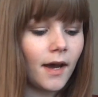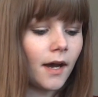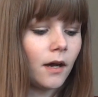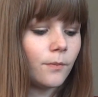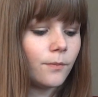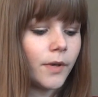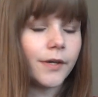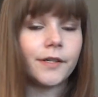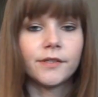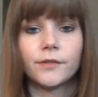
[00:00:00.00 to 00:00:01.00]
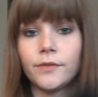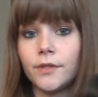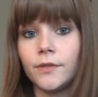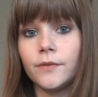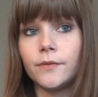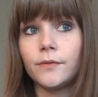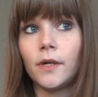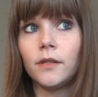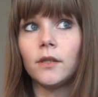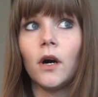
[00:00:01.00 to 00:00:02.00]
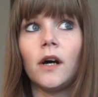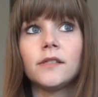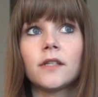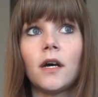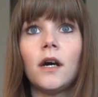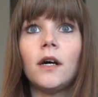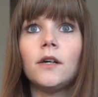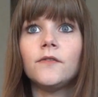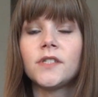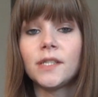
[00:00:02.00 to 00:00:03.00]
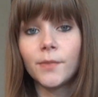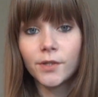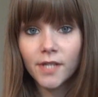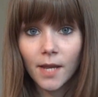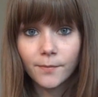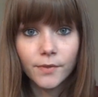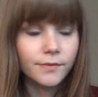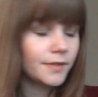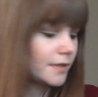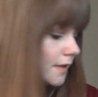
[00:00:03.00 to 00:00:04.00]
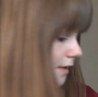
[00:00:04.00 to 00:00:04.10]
But Aldo do a lot of similar type boots,